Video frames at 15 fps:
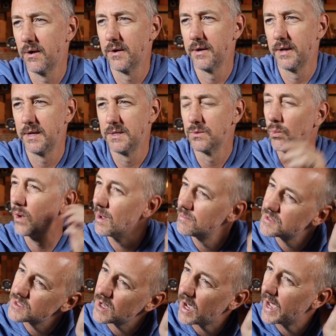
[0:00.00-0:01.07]
on his
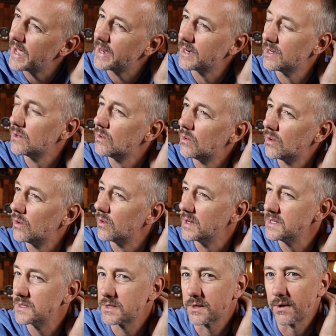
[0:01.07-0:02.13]
website or
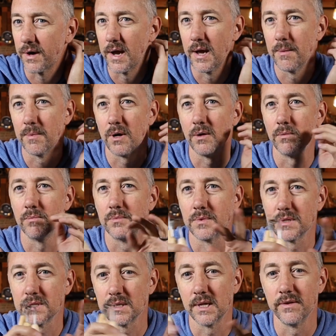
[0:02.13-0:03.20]
Instagram. I'll
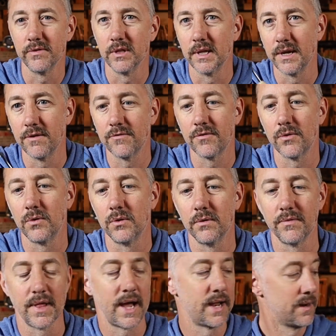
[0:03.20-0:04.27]
just leave a link for all
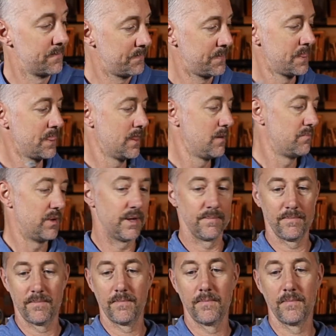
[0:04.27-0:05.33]
of that. But
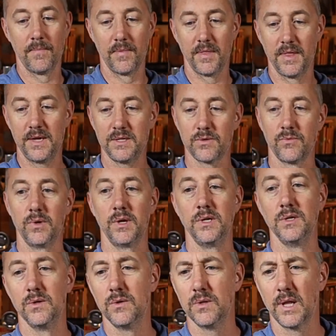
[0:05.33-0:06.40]
these are really
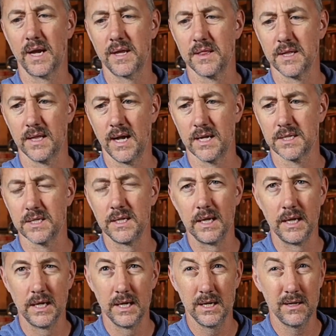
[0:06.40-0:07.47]
new, like in the last
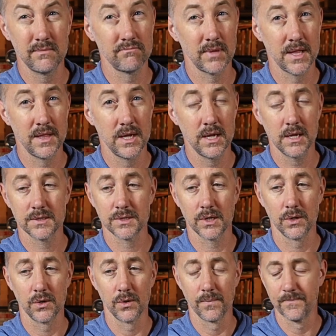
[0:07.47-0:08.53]
year, I think.
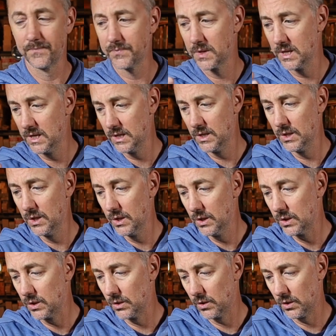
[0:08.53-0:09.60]
So
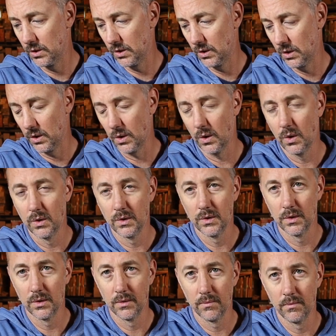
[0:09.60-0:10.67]
your
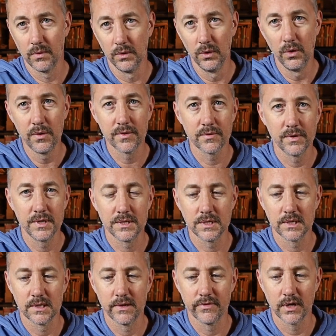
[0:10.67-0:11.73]
Luthiery
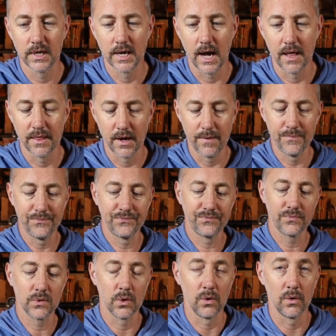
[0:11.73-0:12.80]
significant other
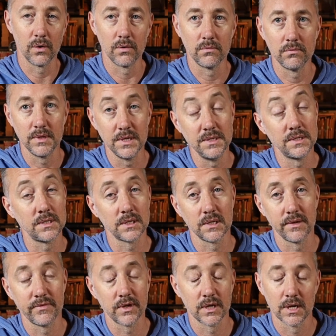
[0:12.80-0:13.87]
or
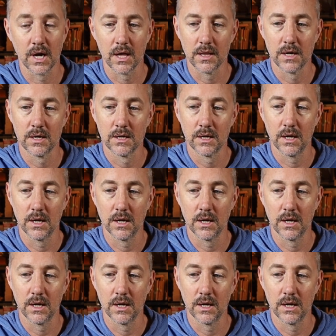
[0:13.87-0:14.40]
insignificant other